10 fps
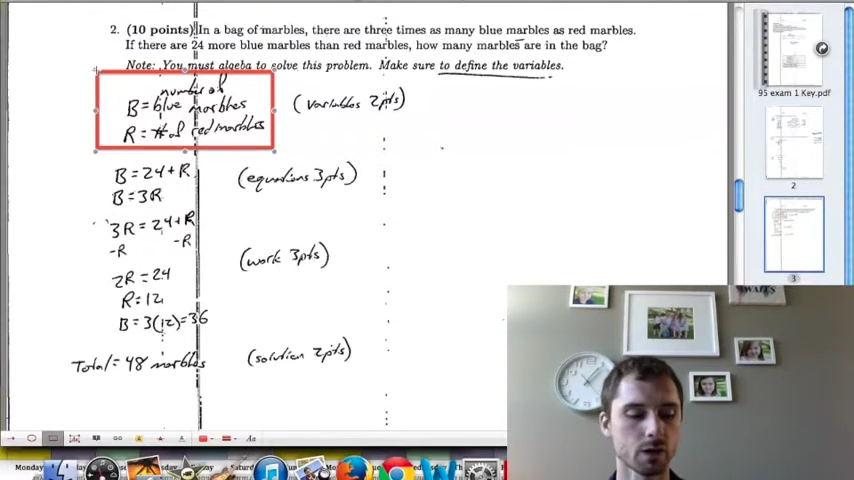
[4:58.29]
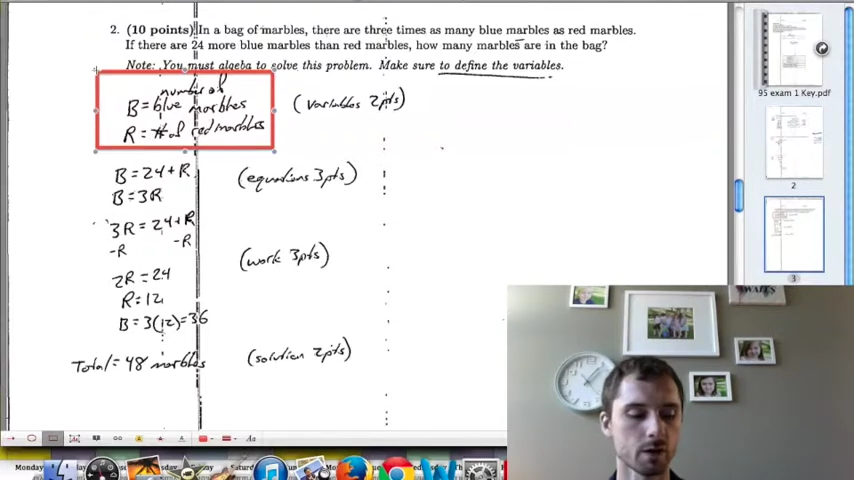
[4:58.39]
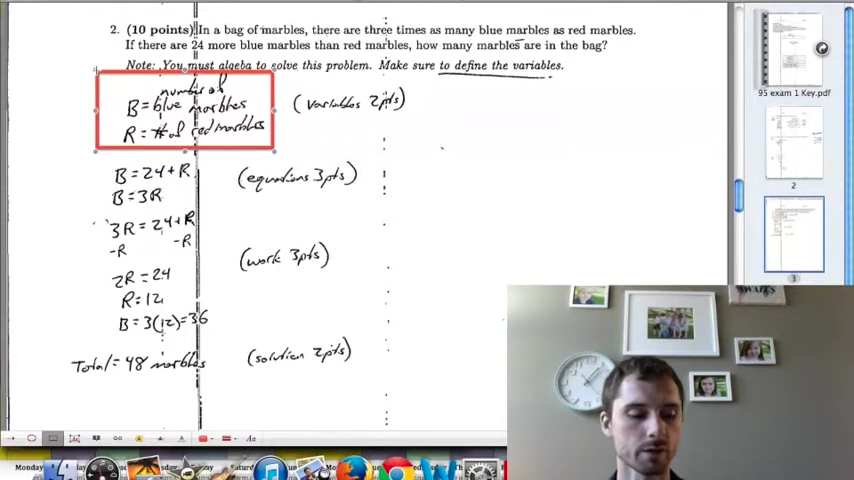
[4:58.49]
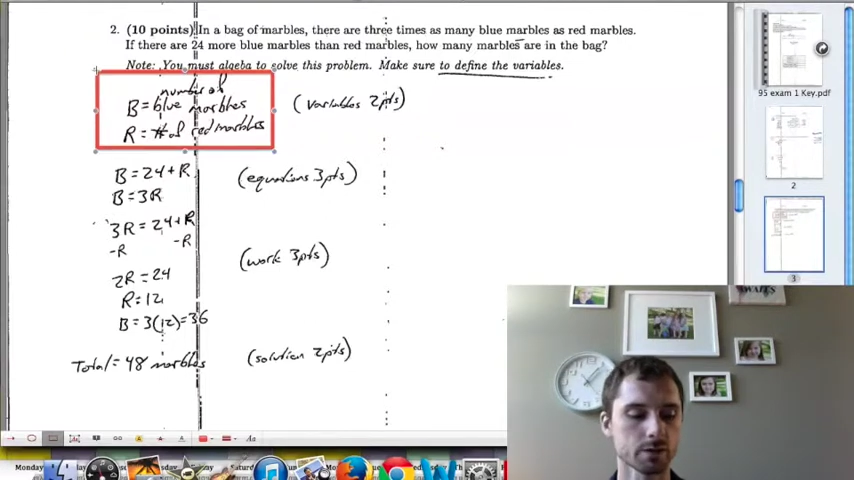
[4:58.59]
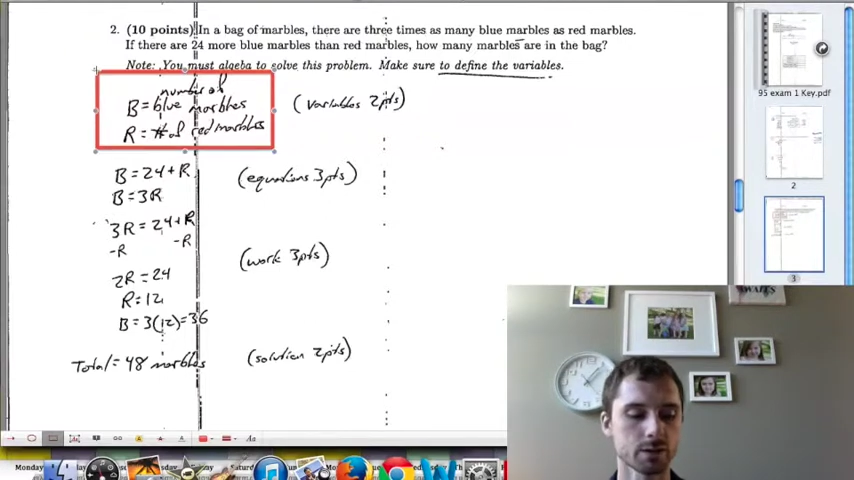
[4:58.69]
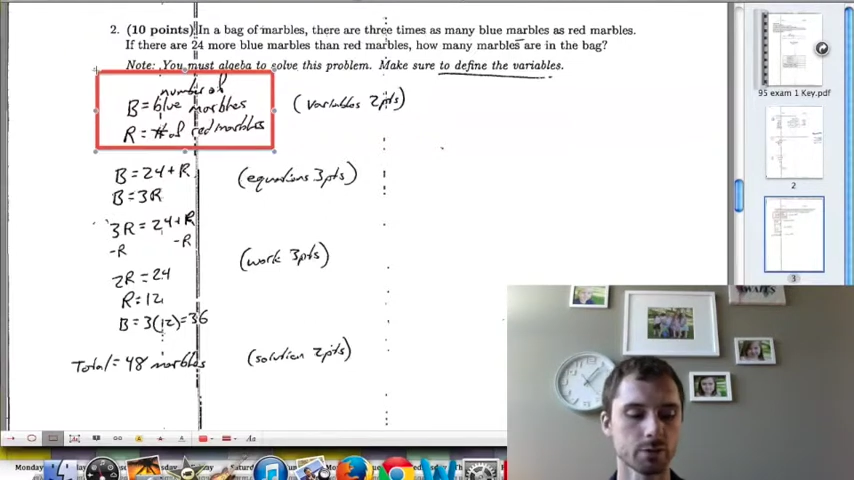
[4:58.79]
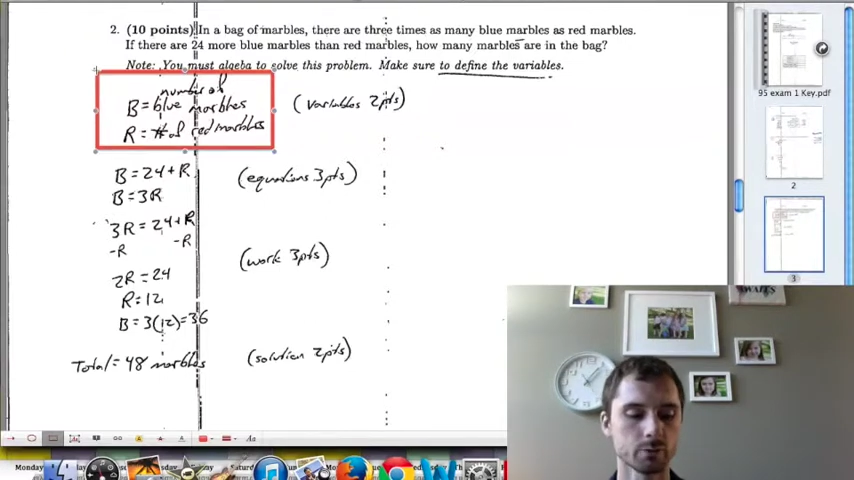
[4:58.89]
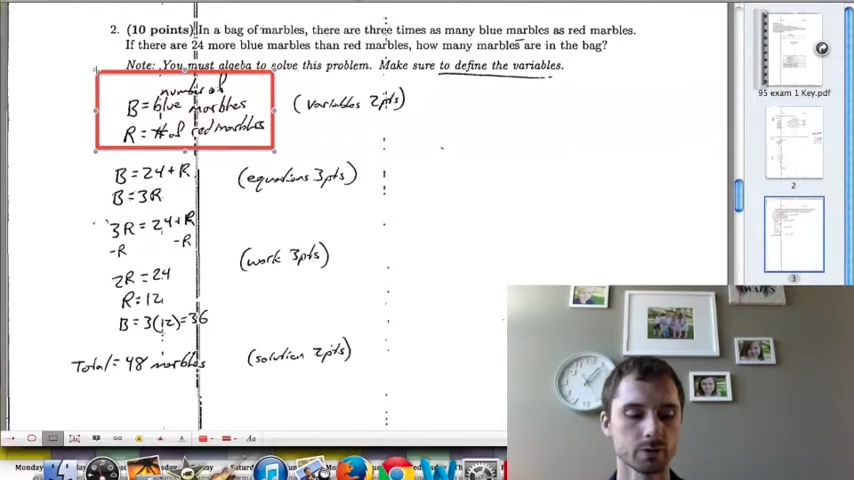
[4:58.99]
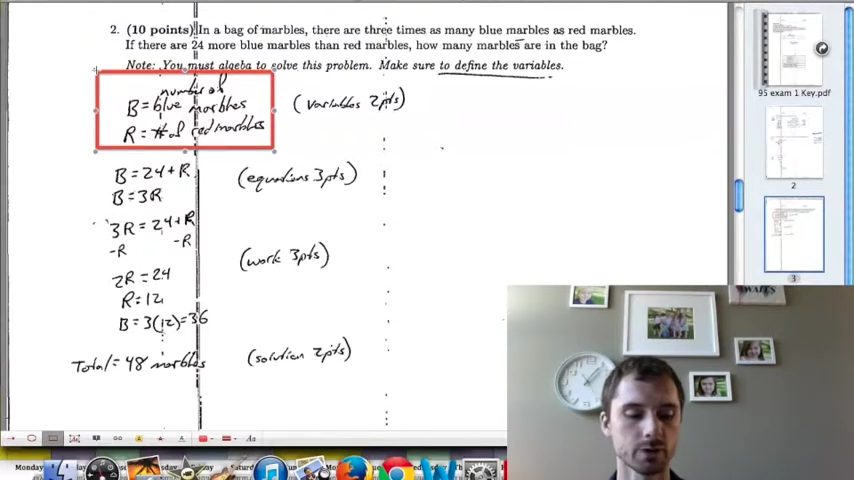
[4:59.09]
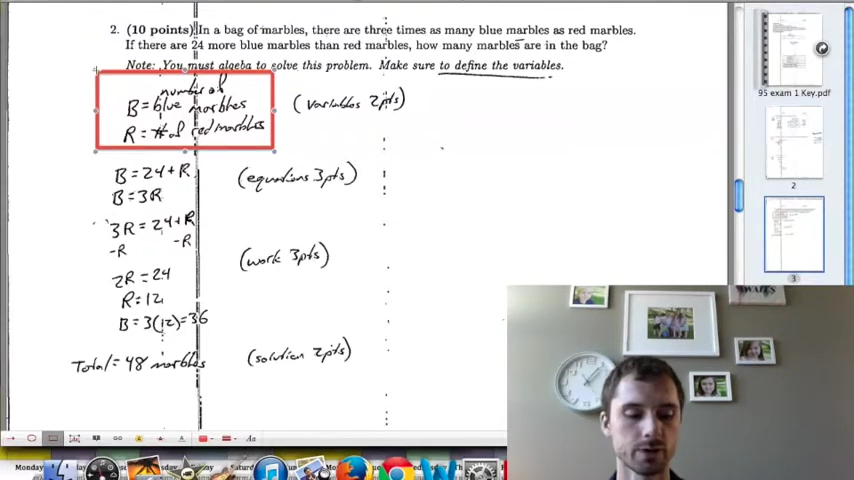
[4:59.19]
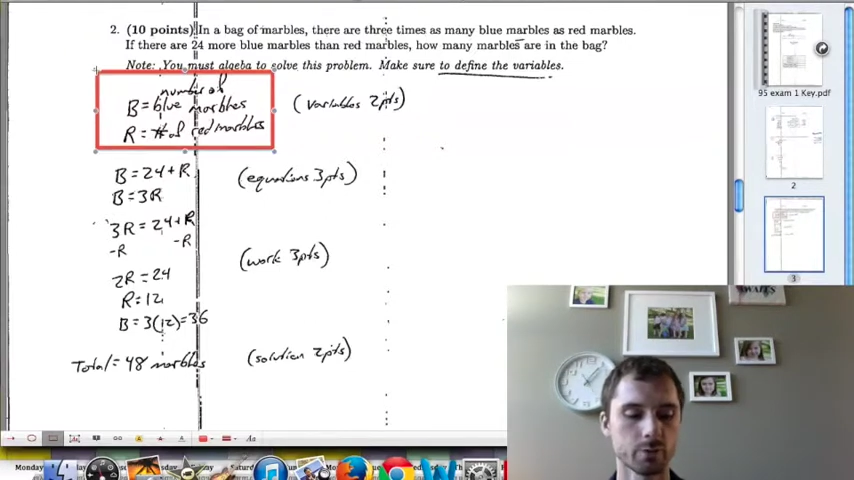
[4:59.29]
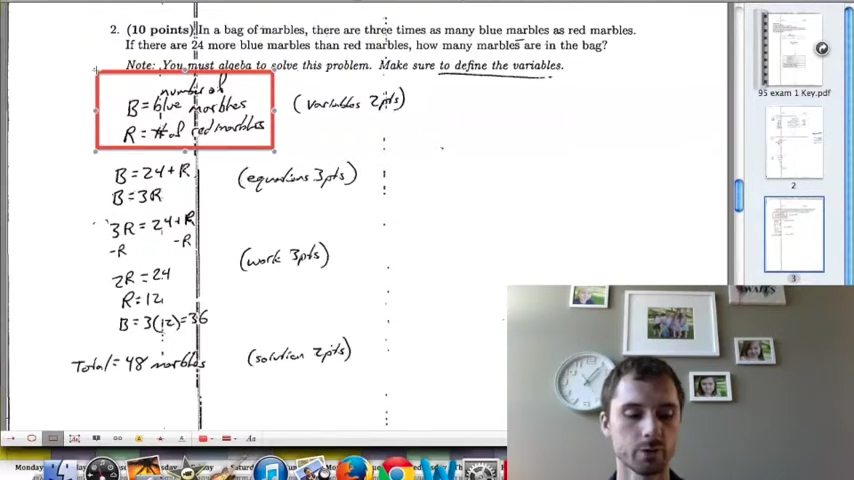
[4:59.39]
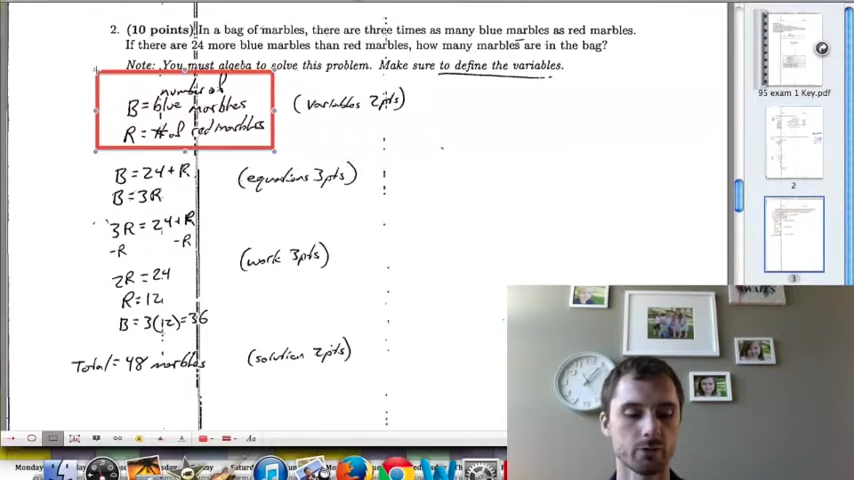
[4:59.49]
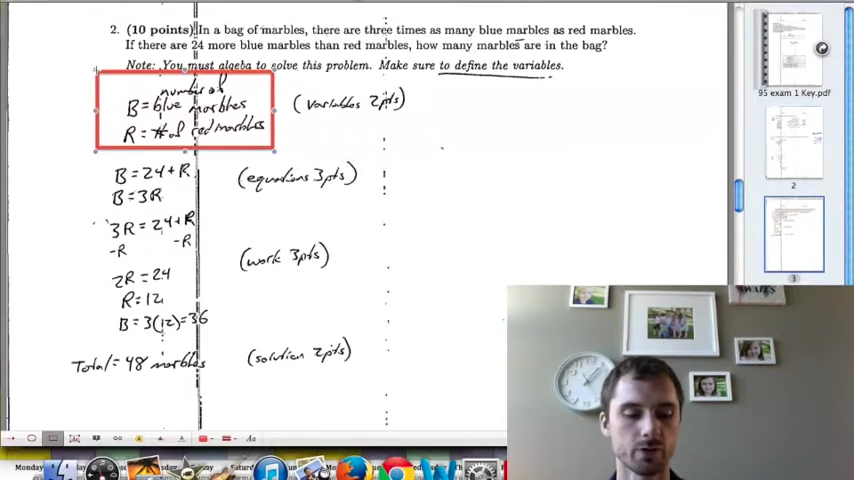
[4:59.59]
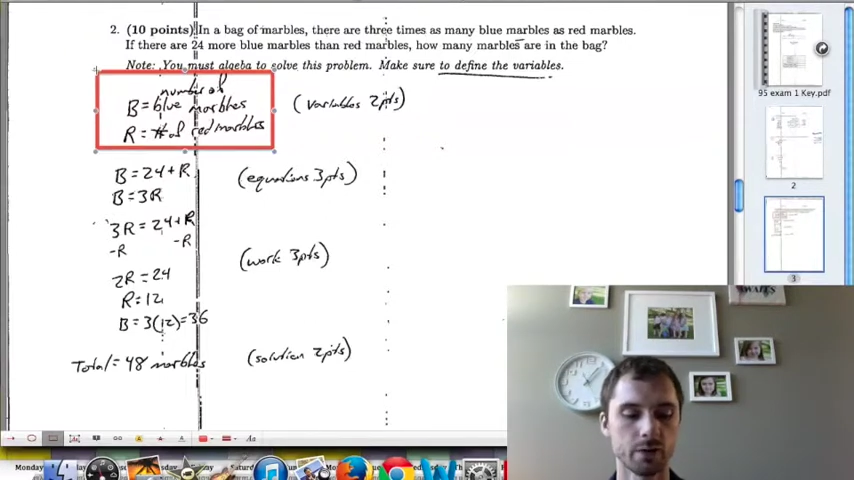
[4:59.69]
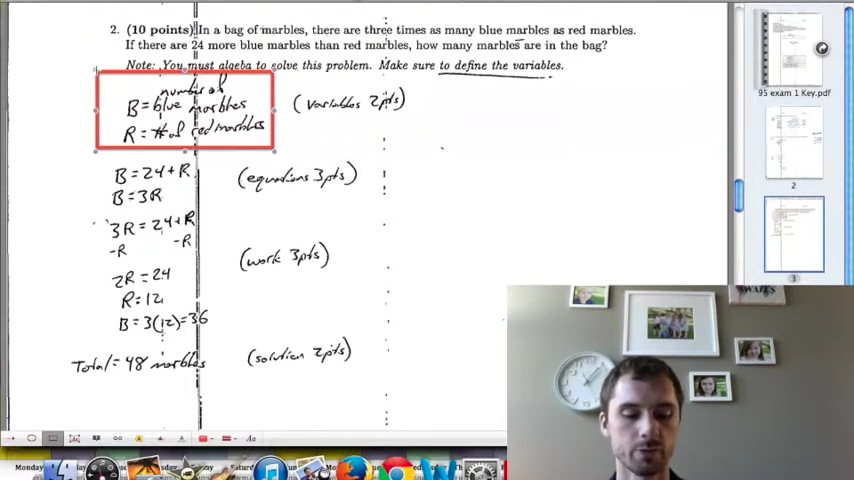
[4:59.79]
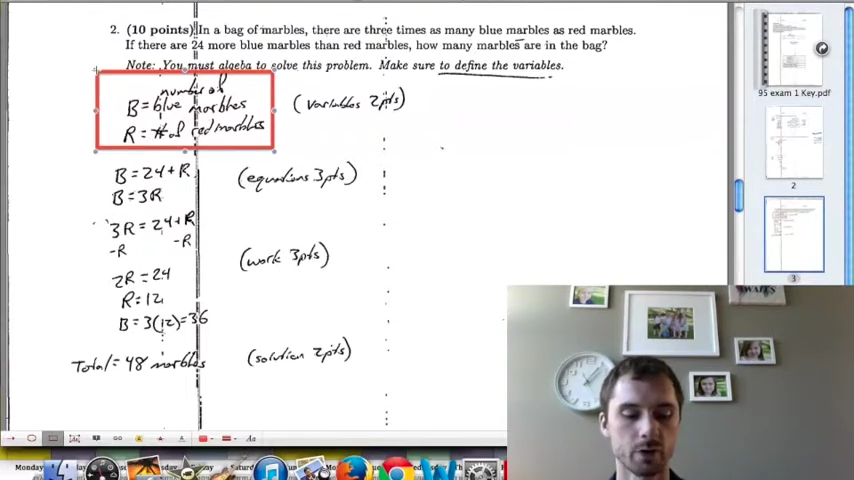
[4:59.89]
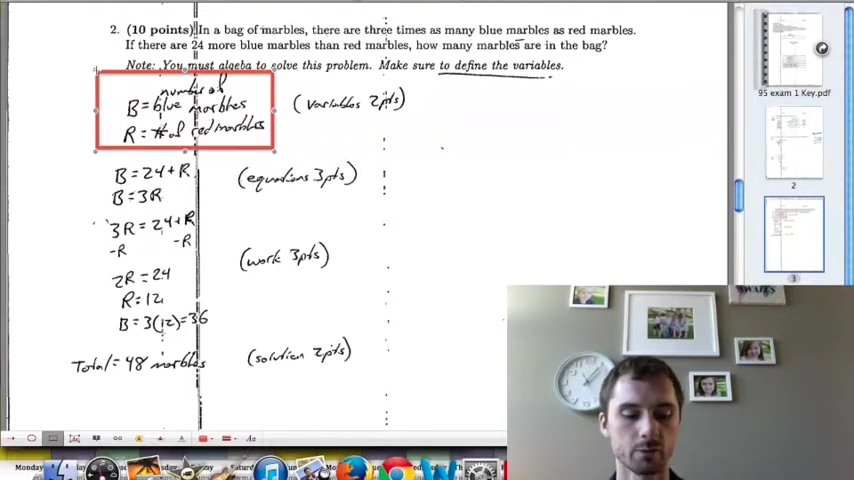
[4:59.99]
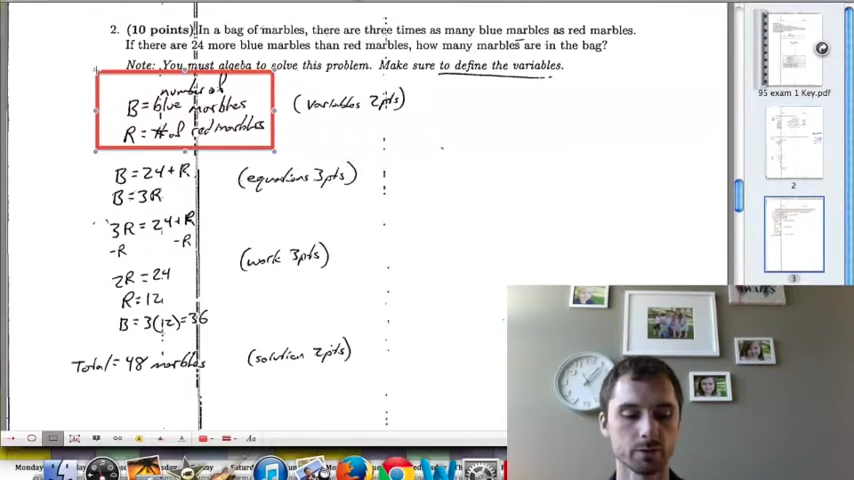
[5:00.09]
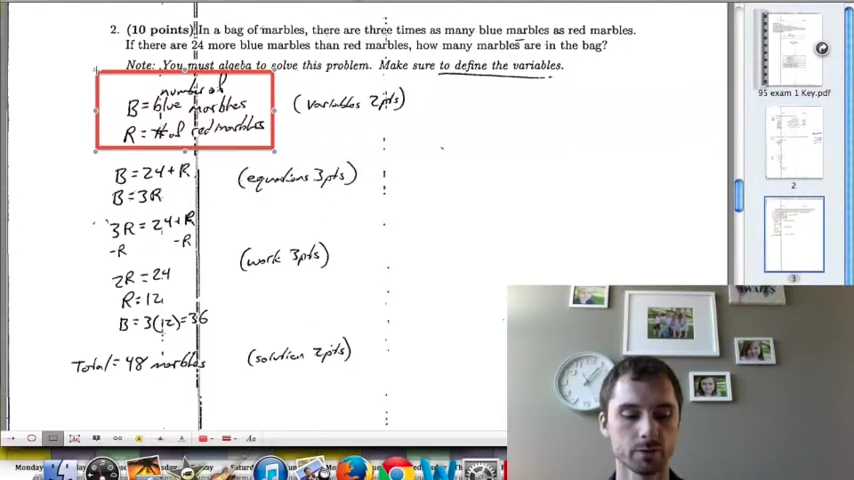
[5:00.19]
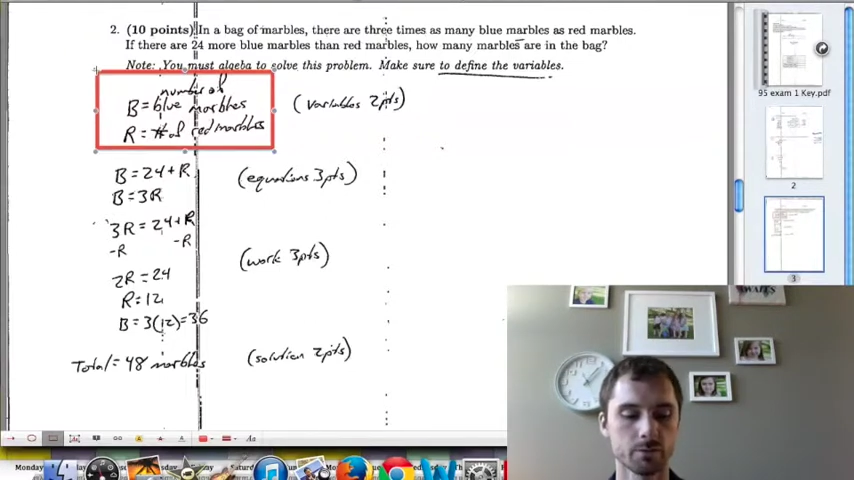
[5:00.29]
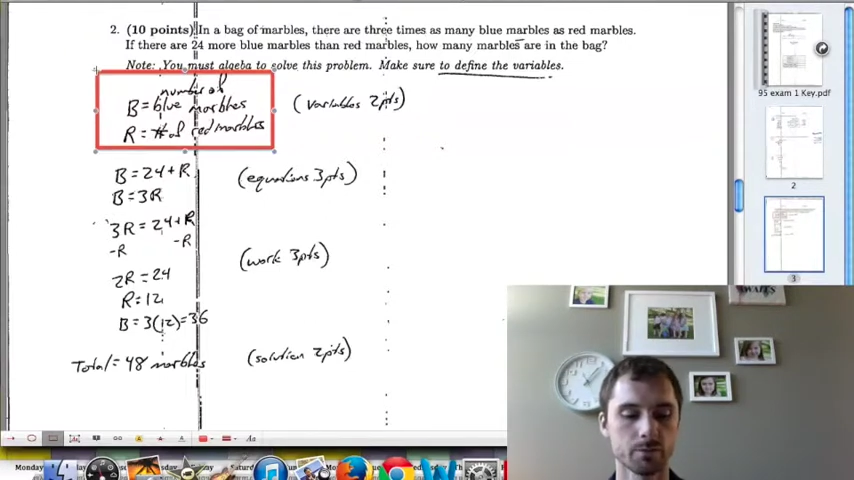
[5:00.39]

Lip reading: R is equal to the number of red marbles.